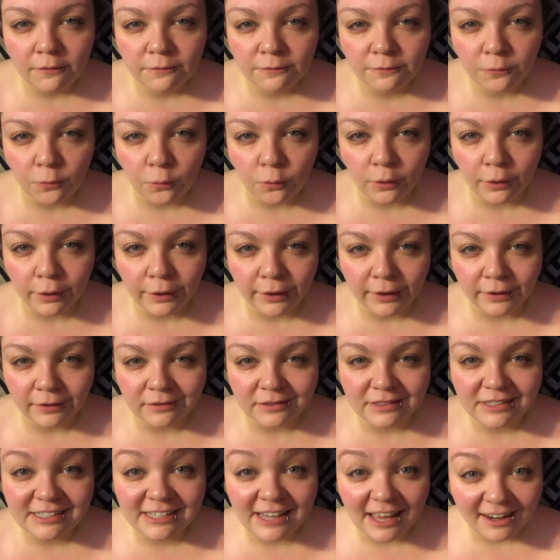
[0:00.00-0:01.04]
for
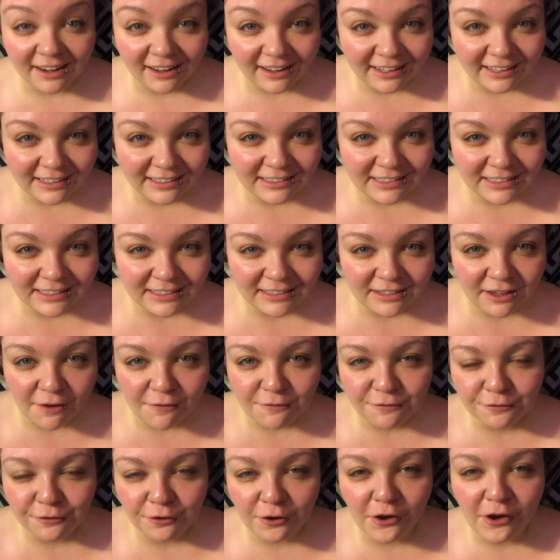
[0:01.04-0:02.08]
Deadites
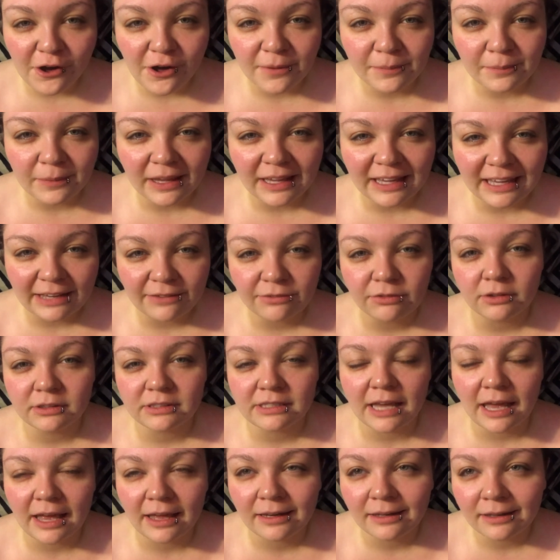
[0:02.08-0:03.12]
from Evil
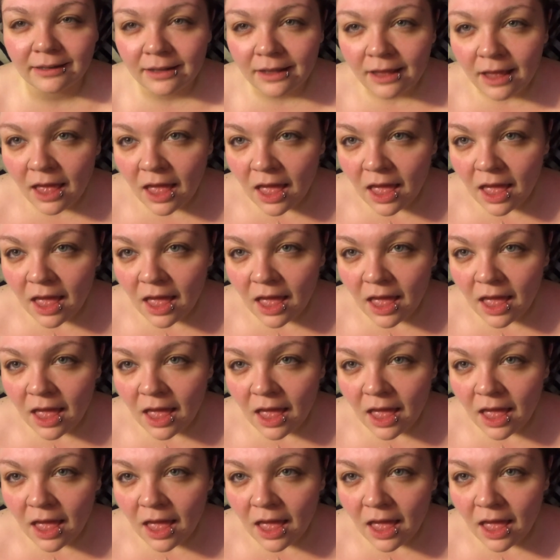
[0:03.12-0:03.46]
Dead.